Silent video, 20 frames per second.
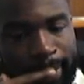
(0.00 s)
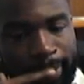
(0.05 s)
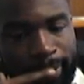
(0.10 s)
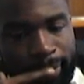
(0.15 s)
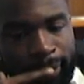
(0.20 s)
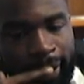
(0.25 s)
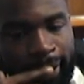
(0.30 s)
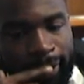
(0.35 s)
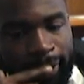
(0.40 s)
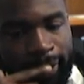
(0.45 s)

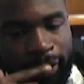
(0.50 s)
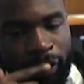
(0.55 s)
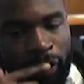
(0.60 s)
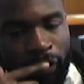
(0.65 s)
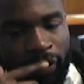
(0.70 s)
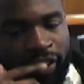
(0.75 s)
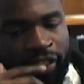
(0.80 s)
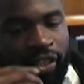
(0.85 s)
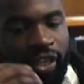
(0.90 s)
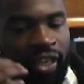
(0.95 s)
But, you know,
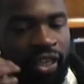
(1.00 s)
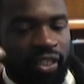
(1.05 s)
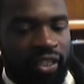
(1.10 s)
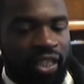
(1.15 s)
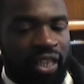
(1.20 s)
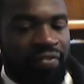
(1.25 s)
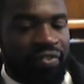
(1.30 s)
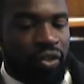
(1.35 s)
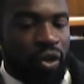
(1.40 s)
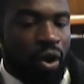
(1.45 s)
it's
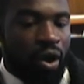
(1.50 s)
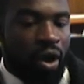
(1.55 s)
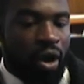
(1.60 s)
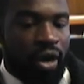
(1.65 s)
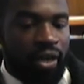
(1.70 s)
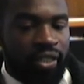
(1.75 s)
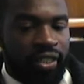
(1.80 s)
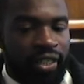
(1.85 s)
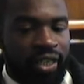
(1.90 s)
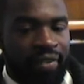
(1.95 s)
even
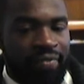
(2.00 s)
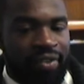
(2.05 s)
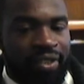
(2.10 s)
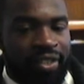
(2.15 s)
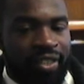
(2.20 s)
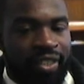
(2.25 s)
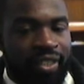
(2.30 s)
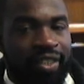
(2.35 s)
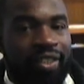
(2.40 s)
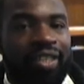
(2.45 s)
hard to
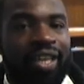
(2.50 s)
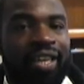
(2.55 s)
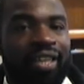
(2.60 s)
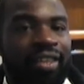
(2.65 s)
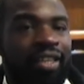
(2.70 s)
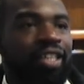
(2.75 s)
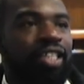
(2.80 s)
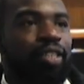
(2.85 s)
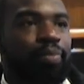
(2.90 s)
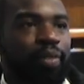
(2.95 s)
even to say
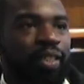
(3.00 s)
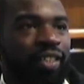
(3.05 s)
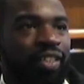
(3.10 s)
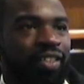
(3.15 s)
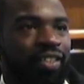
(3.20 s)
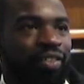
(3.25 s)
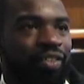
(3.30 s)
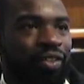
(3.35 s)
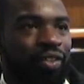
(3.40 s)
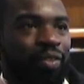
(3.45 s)
this because,
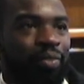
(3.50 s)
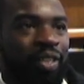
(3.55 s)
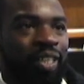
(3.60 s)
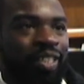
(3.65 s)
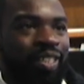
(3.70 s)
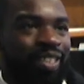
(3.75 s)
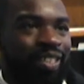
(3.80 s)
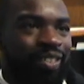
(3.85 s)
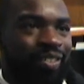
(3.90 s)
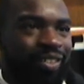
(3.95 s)
you know, the
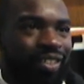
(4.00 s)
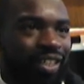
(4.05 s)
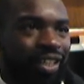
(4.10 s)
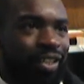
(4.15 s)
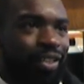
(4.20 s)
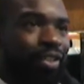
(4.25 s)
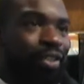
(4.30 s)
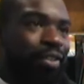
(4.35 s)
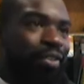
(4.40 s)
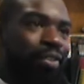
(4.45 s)
instance you say,
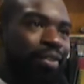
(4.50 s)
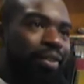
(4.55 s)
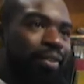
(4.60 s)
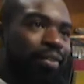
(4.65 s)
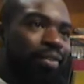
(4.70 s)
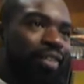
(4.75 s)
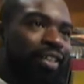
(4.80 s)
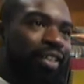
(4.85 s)
you know,